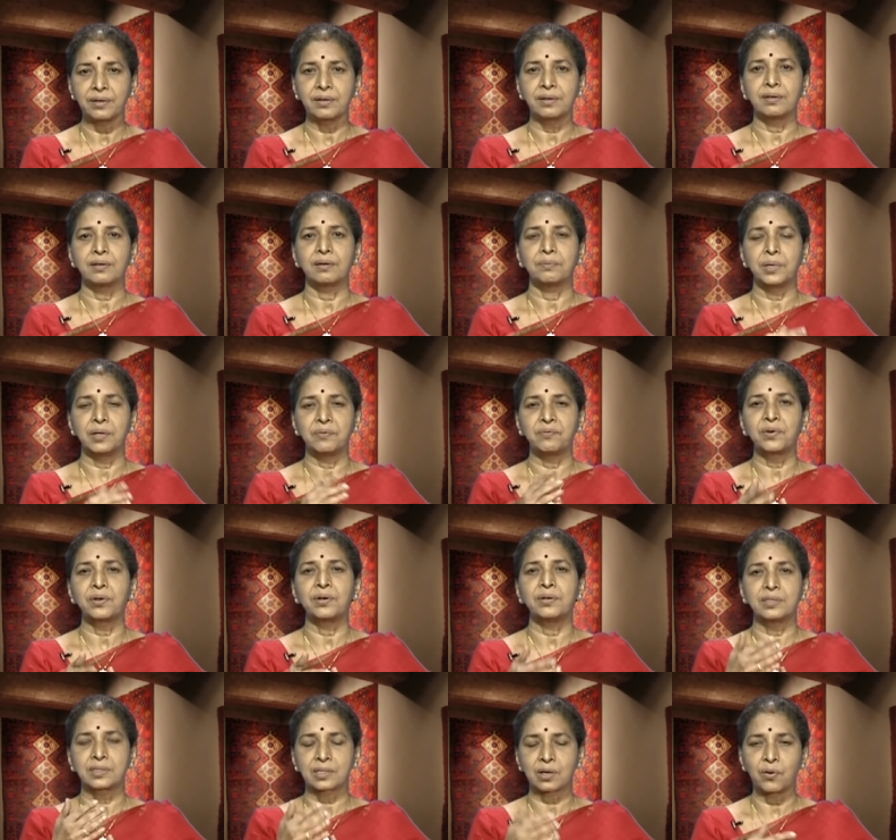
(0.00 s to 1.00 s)
I mean for
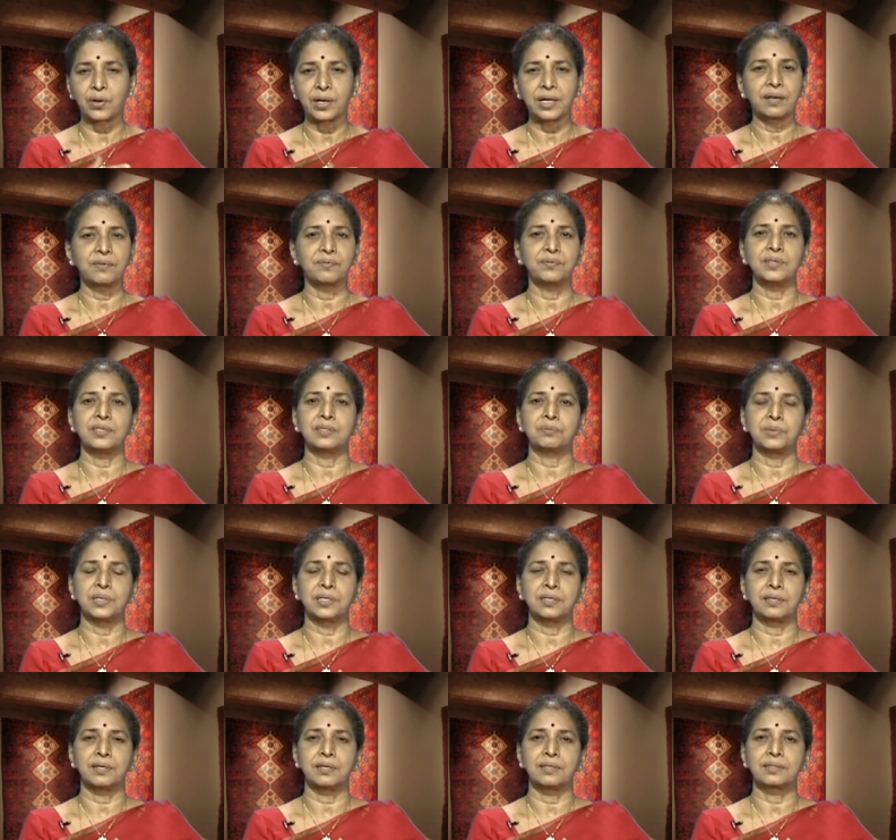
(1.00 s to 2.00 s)
scouring of these
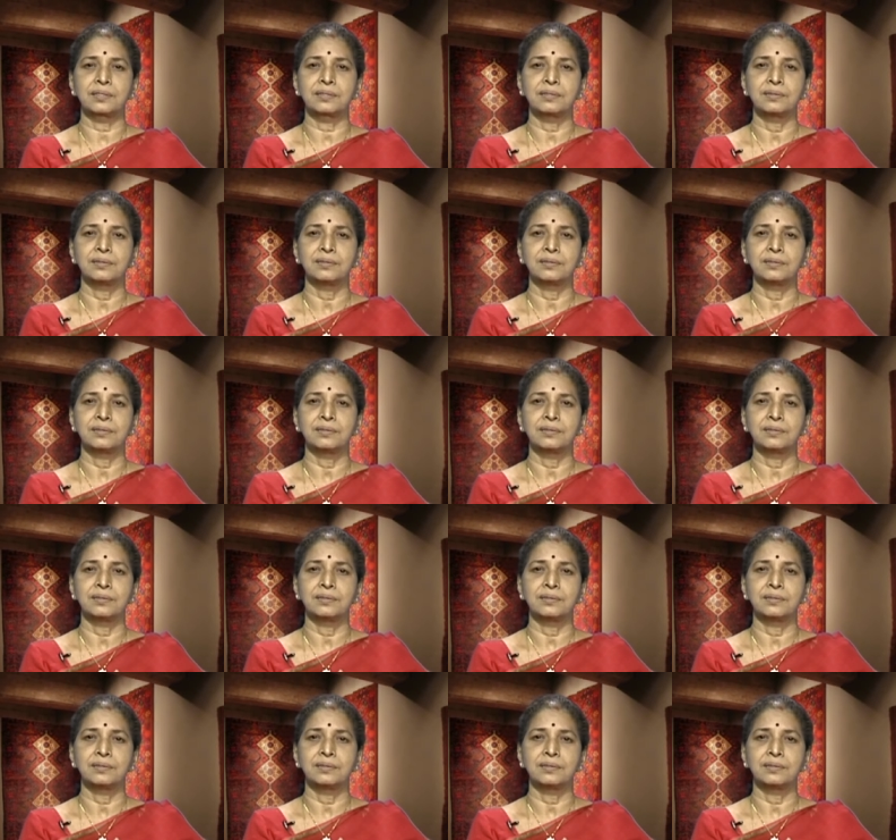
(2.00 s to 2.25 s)
materials.